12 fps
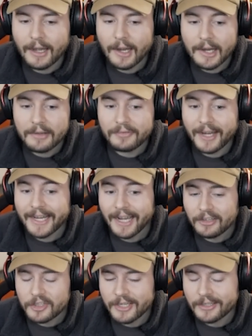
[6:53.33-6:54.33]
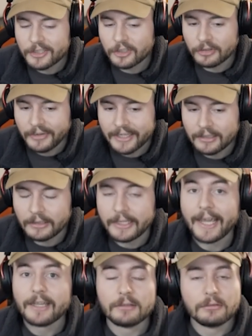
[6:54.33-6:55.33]
if I understand this correctly,
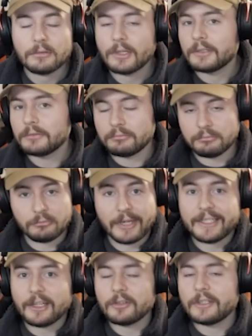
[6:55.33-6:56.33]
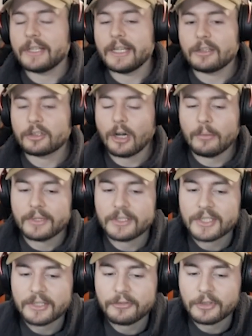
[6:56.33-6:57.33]
hey, write down in the
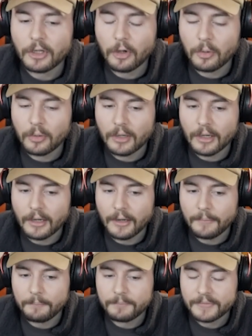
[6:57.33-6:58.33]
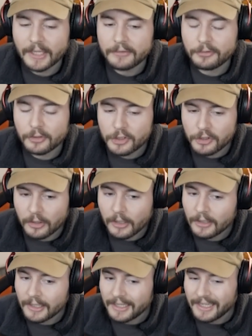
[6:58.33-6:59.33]
comments if you know that for
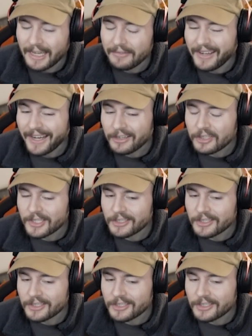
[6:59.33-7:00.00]
sure. If I understand this